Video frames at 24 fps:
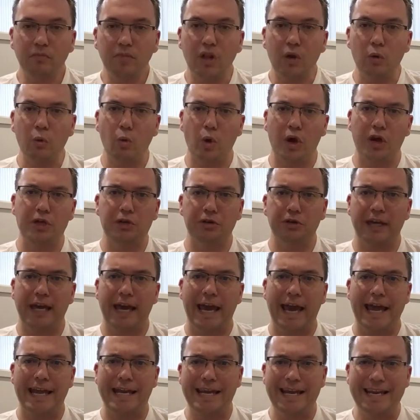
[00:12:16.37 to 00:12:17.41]
where you
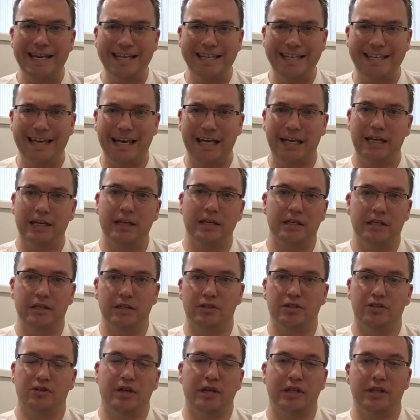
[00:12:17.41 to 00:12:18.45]
can, get in
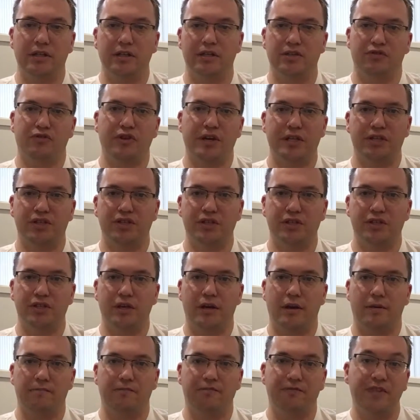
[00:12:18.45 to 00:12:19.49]
the trenches,
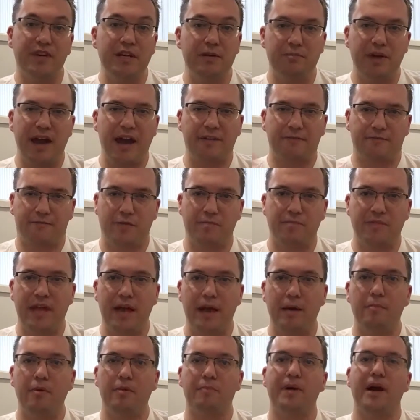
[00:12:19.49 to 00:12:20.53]
feedback from
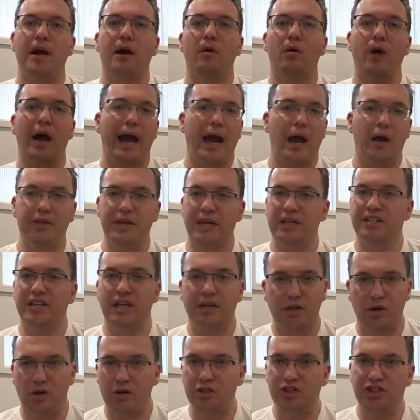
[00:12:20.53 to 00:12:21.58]
them about how that
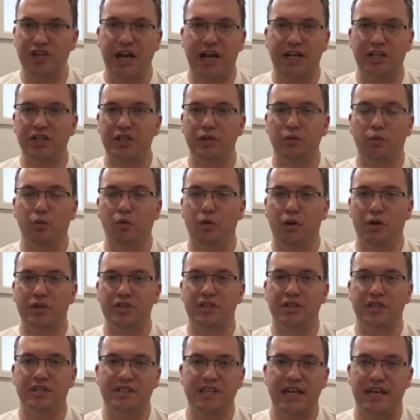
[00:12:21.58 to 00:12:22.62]
technology actually works
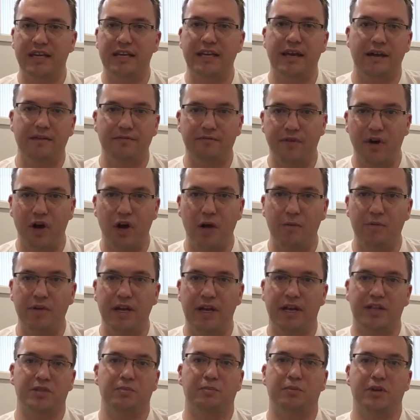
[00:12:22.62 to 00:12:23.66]
in a day-to-day environment,
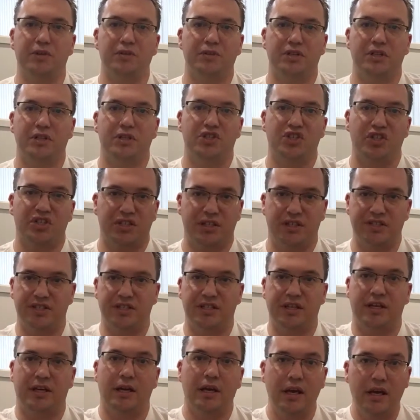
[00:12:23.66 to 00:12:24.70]
as opposed to just
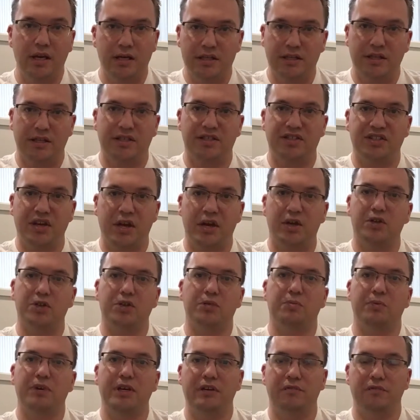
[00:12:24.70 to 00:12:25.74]
listening to the sales
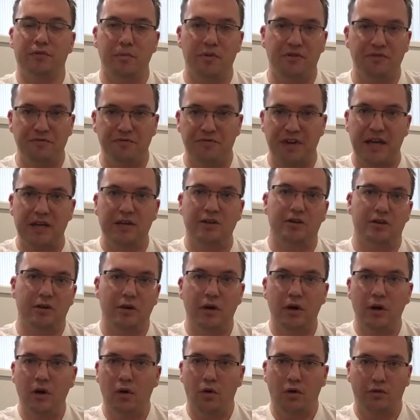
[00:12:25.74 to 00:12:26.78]
speak from a
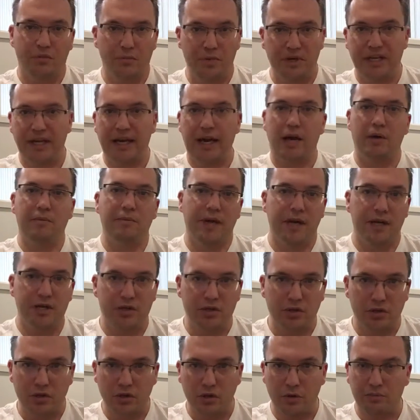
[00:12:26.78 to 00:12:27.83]
vendor or from an account
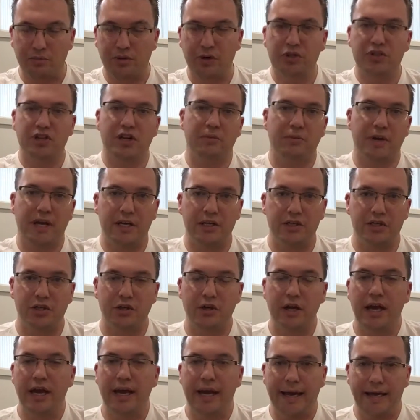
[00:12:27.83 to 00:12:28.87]
manager or a project
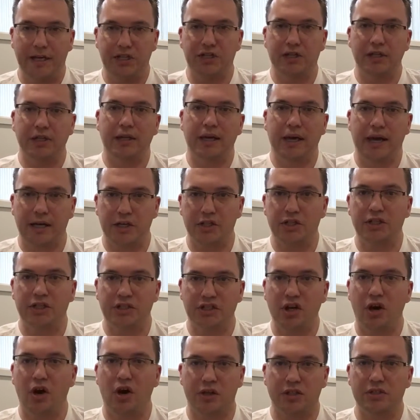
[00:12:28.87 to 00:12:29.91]
manager. Actually
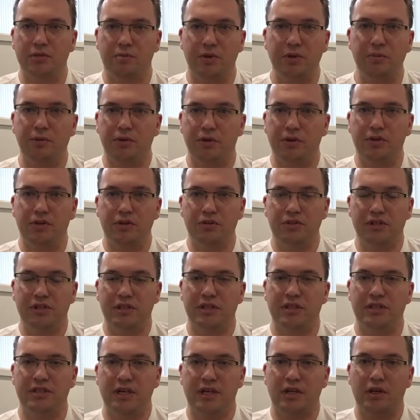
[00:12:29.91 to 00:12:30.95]
talk to people that are using
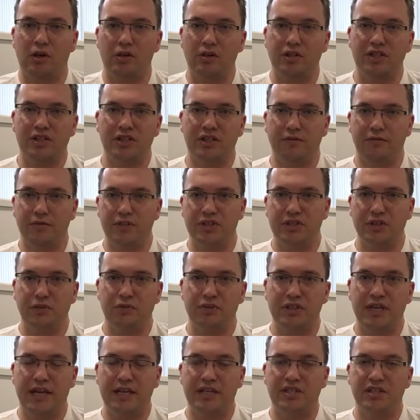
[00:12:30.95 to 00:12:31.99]
these technologies every
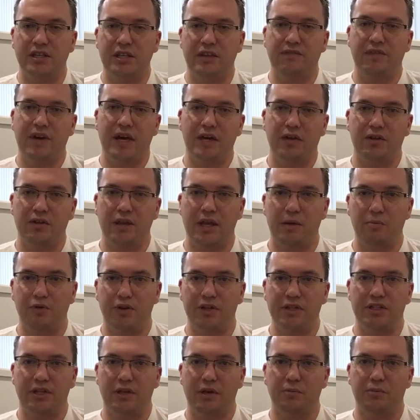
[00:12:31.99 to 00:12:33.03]
single day and see the value that they
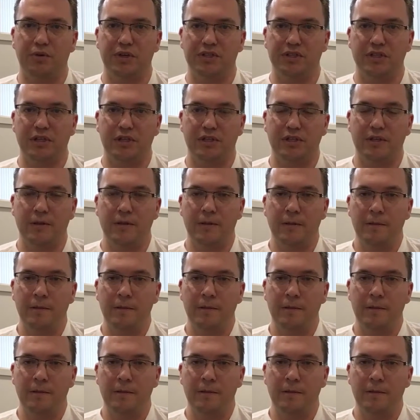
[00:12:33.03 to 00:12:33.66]
bring to their business.